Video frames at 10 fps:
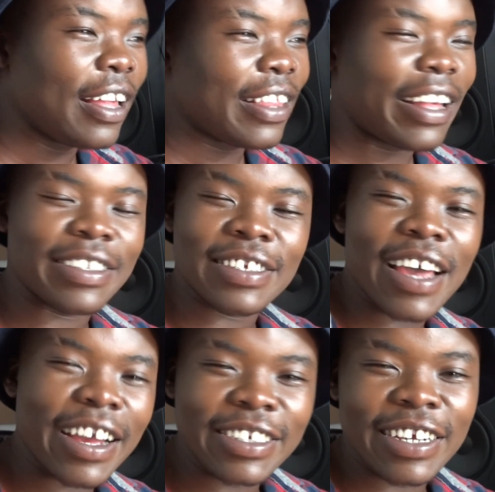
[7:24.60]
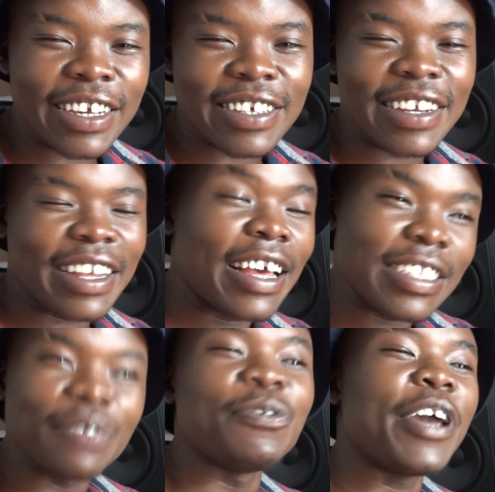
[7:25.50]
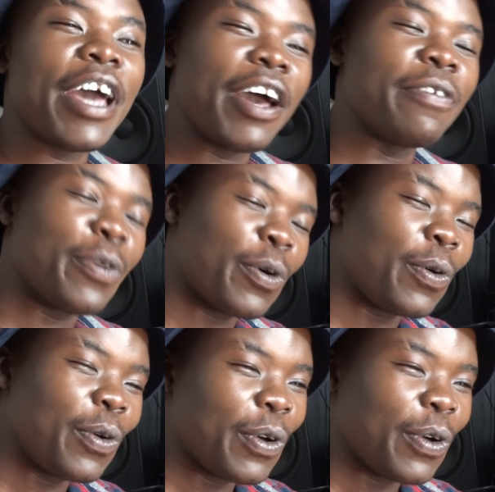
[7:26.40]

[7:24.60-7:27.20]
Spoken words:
That side chick isn't it? That's if you have though.